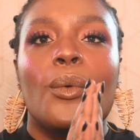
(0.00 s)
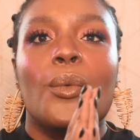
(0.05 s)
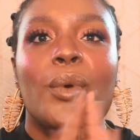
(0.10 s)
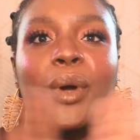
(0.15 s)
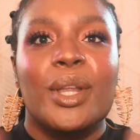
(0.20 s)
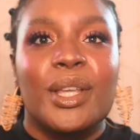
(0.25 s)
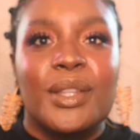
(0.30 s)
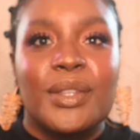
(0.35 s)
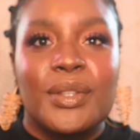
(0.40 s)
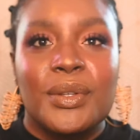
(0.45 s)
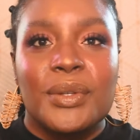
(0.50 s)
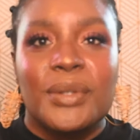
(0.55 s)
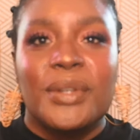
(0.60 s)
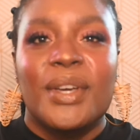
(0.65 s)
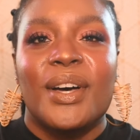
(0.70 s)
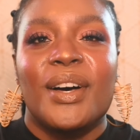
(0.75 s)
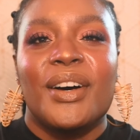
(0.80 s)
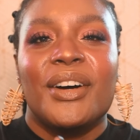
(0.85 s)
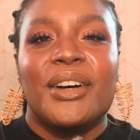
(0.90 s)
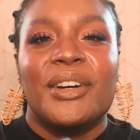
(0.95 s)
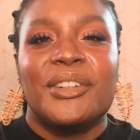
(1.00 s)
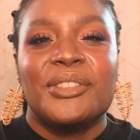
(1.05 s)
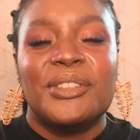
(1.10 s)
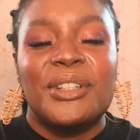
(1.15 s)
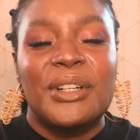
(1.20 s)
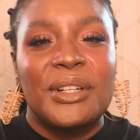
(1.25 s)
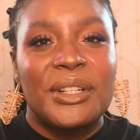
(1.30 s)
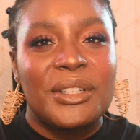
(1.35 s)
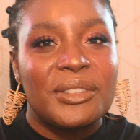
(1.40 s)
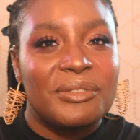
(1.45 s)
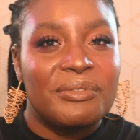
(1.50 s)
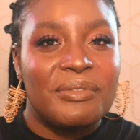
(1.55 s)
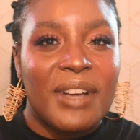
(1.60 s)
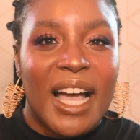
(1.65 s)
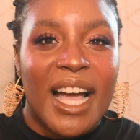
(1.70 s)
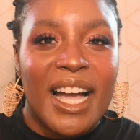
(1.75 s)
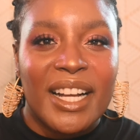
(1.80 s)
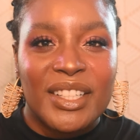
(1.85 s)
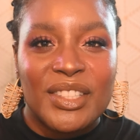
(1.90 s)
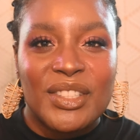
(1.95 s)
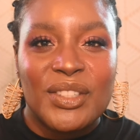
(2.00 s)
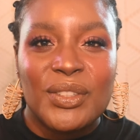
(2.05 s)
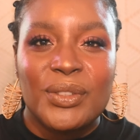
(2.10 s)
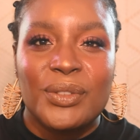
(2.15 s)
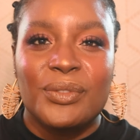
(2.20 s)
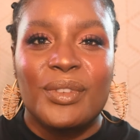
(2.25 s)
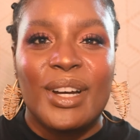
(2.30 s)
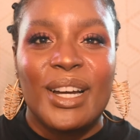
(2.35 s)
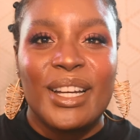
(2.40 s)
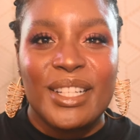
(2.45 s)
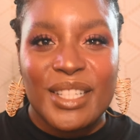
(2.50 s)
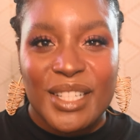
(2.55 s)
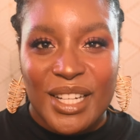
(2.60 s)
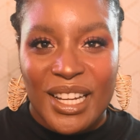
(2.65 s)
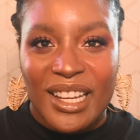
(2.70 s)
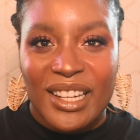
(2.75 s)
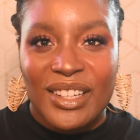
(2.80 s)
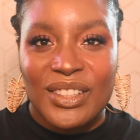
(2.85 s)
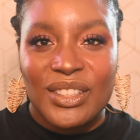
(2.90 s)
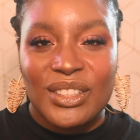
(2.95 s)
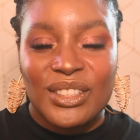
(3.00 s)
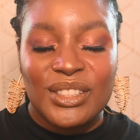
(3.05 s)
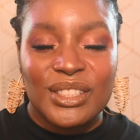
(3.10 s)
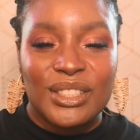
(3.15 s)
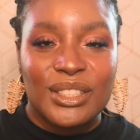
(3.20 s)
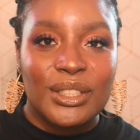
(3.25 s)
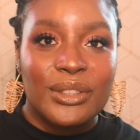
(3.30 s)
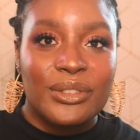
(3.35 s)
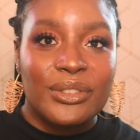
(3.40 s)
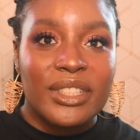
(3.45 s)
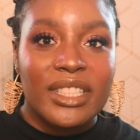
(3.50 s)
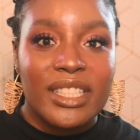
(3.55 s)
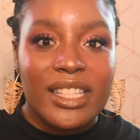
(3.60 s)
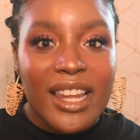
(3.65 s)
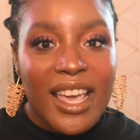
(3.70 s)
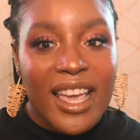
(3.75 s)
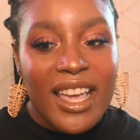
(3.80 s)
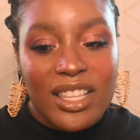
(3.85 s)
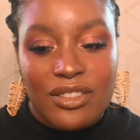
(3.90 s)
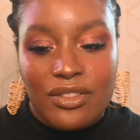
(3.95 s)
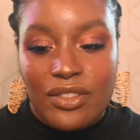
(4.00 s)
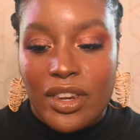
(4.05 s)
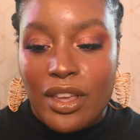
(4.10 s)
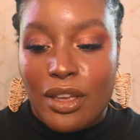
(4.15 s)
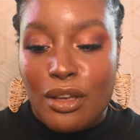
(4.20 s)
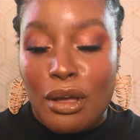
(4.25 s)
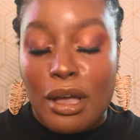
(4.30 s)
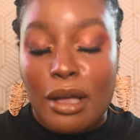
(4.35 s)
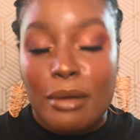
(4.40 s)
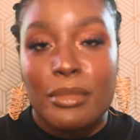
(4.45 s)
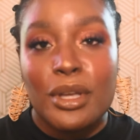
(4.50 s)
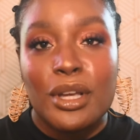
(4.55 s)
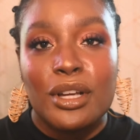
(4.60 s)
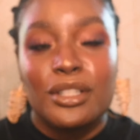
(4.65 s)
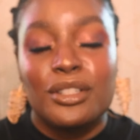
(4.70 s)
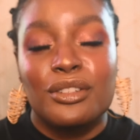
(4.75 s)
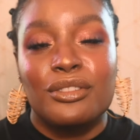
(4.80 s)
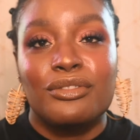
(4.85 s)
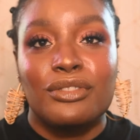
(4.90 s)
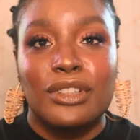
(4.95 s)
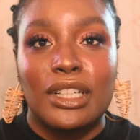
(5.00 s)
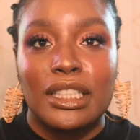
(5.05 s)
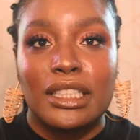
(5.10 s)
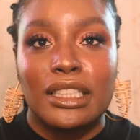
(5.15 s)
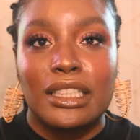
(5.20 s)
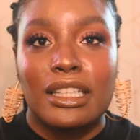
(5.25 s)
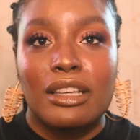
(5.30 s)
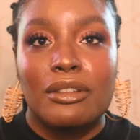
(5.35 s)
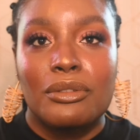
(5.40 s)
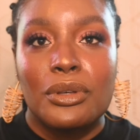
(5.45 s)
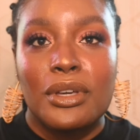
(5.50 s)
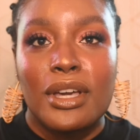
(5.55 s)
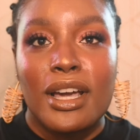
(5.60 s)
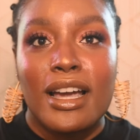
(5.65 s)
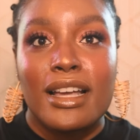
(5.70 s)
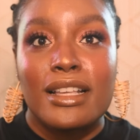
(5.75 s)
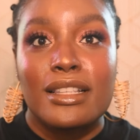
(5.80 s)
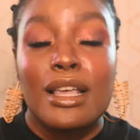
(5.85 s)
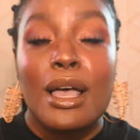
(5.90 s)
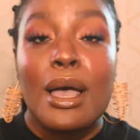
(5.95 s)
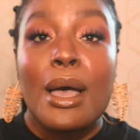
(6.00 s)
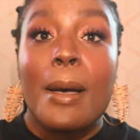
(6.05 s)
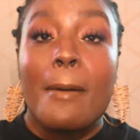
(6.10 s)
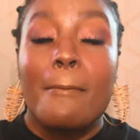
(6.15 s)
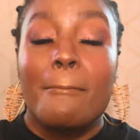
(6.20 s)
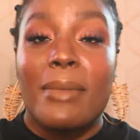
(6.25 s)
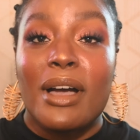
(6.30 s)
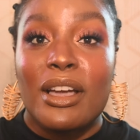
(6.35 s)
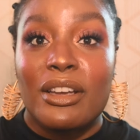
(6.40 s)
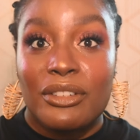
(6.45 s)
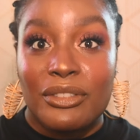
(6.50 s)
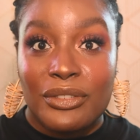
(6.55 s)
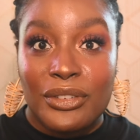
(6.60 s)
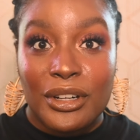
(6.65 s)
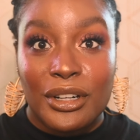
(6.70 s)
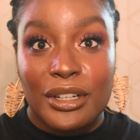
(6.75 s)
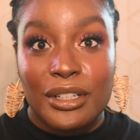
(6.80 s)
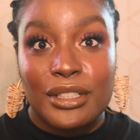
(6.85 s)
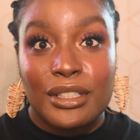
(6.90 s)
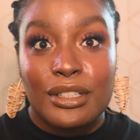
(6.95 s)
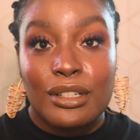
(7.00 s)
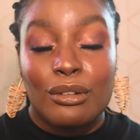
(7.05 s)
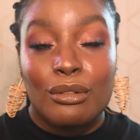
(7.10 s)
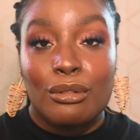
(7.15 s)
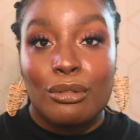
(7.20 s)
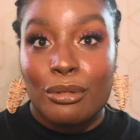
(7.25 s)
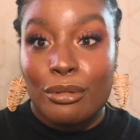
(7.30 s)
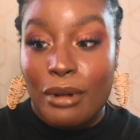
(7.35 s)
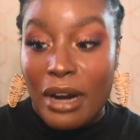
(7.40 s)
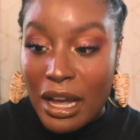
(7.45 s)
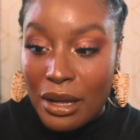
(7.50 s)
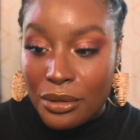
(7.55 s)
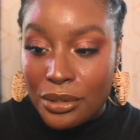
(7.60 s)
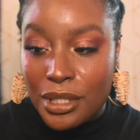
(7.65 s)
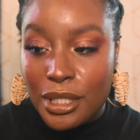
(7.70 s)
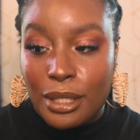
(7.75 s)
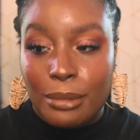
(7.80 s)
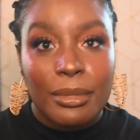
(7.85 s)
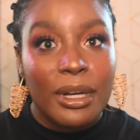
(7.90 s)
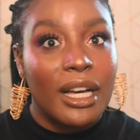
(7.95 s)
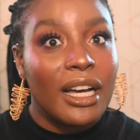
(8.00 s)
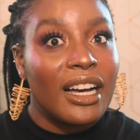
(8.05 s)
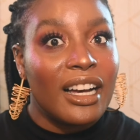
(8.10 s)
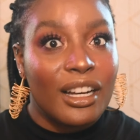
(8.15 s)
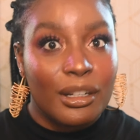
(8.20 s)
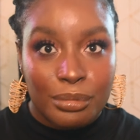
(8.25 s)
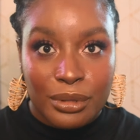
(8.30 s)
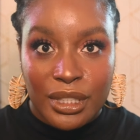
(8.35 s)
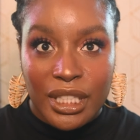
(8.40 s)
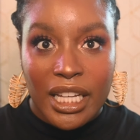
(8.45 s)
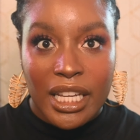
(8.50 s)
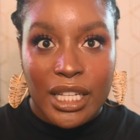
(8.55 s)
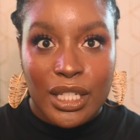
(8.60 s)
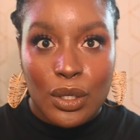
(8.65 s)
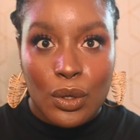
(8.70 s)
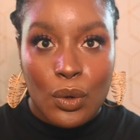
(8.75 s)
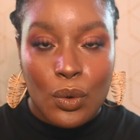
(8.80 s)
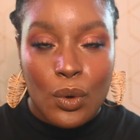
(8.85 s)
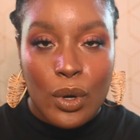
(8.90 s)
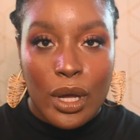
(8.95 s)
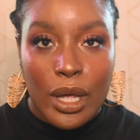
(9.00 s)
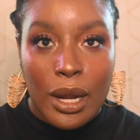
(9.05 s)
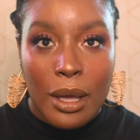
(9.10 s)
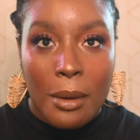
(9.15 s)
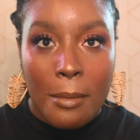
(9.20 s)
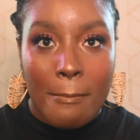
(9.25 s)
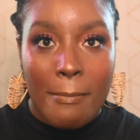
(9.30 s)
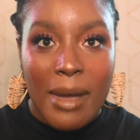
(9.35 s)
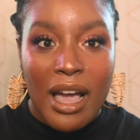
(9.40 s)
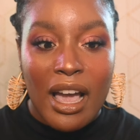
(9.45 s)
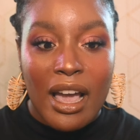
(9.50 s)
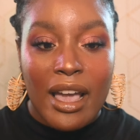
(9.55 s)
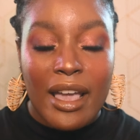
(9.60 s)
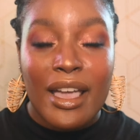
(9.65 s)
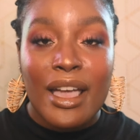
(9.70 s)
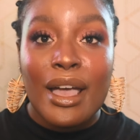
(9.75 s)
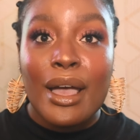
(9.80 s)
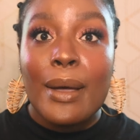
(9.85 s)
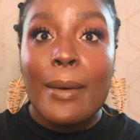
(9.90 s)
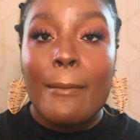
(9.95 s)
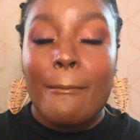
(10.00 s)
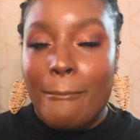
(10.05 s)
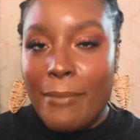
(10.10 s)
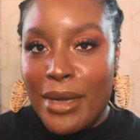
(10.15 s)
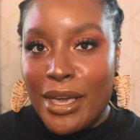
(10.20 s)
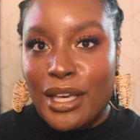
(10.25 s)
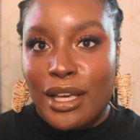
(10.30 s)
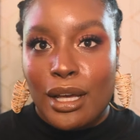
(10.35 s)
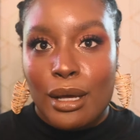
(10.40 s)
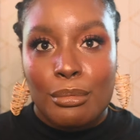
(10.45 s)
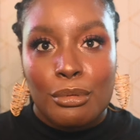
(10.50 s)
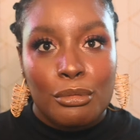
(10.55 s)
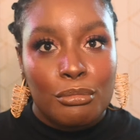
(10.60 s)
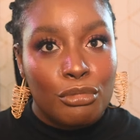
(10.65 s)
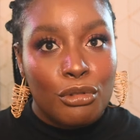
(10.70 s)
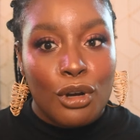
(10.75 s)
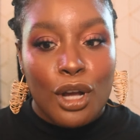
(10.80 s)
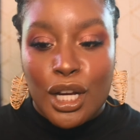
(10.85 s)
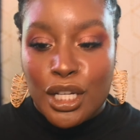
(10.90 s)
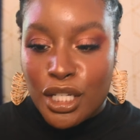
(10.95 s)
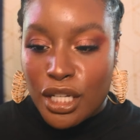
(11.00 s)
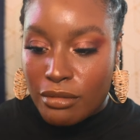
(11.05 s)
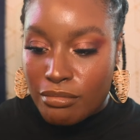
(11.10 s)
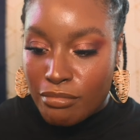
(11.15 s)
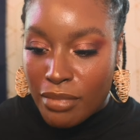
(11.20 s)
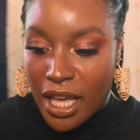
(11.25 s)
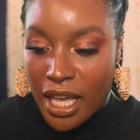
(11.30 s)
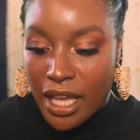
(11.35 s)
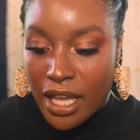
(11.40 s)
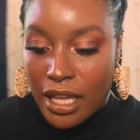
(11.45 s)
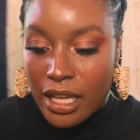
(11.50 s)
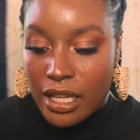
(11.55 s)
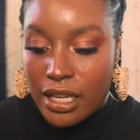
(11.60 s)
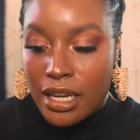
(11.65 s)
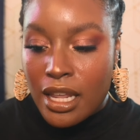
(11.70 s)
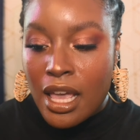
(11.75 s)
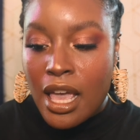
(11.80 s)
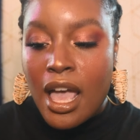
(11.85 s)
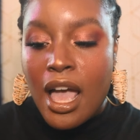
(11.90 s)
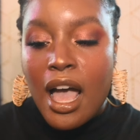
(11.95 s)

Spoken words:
What it do, y'all, and welcome back to my channel. So for today's video, I'm here to finally give you guys my first roundup update on my makeup project pan.